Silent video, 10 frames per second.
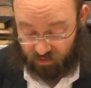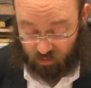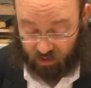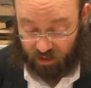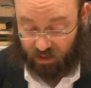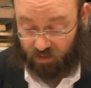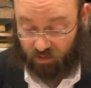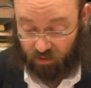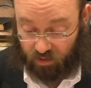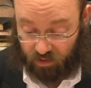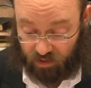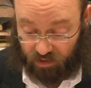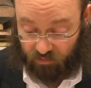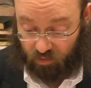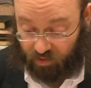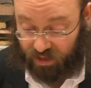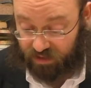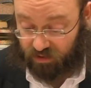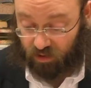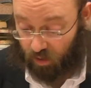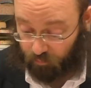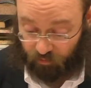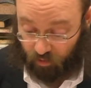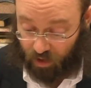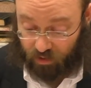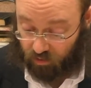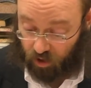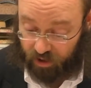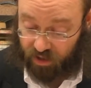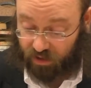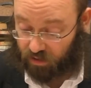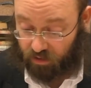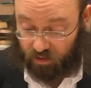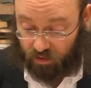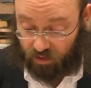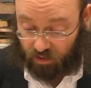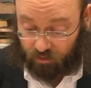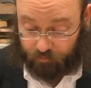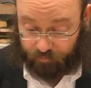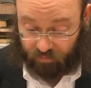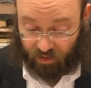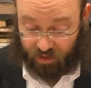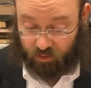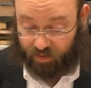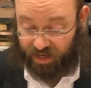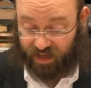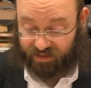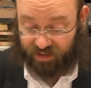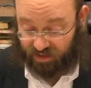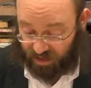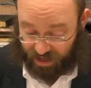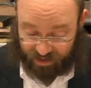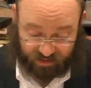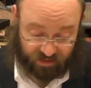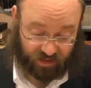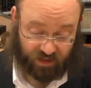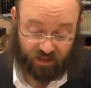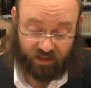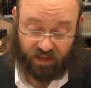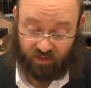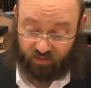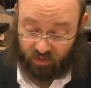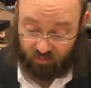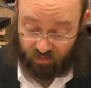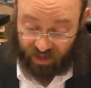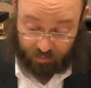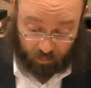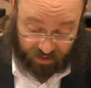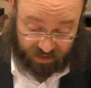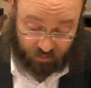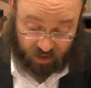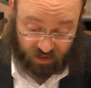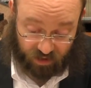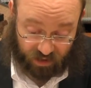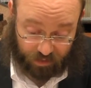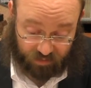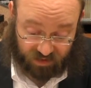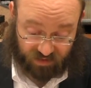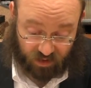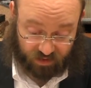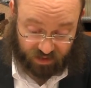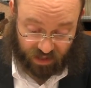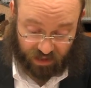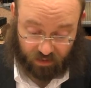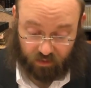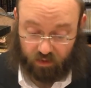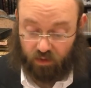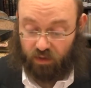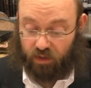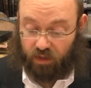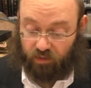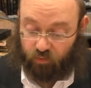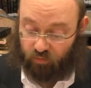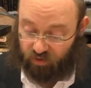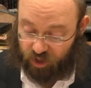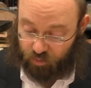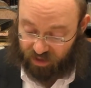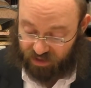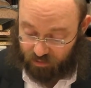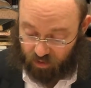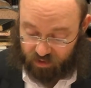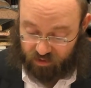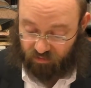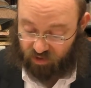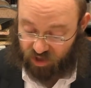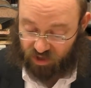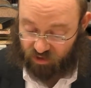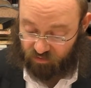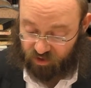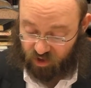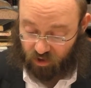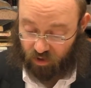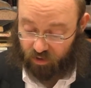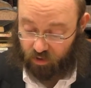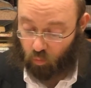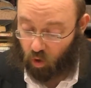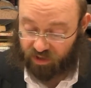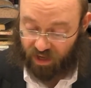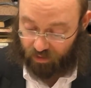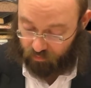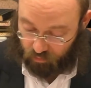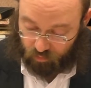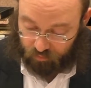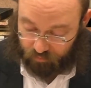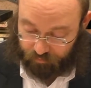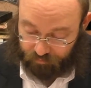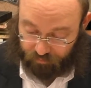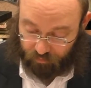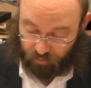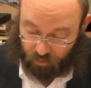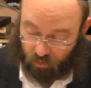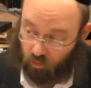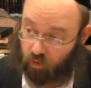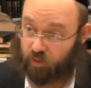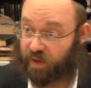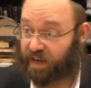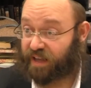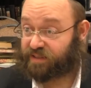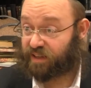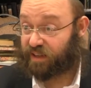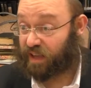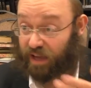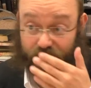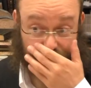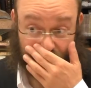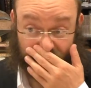Do it again. If you already stood up and you oikid, when you made Hesach Hadas, and then that you have to, V'chem B'chitz HaMazon, like Kayim Mitzvah Zakleis Klal. If you finish B'chitz HaMazon, you finish Kiddush Mishadala, you walked out of the room, where you made Hesach Hadas,